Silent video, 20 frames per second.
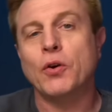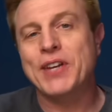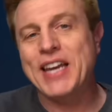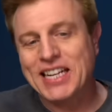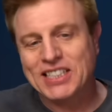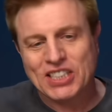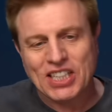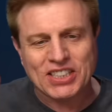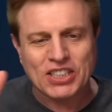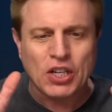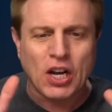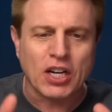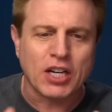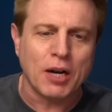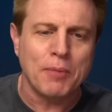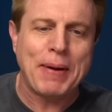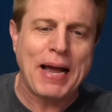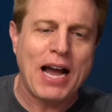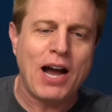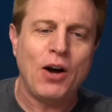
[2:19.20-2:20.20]
next, let's talk
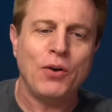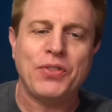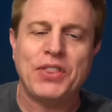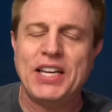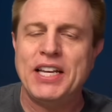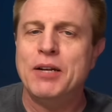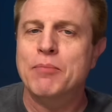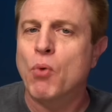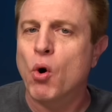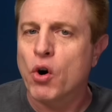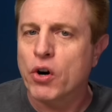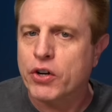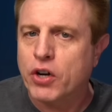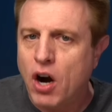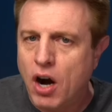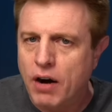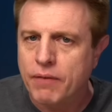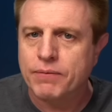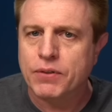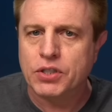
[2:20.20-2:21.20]
about the more
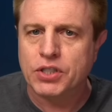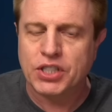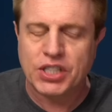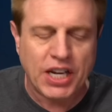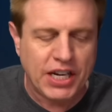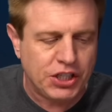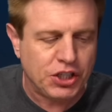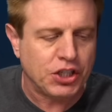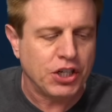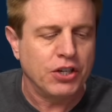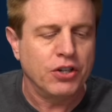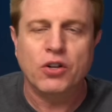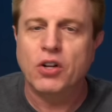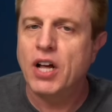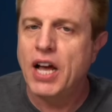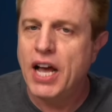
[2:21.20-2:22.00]
conversational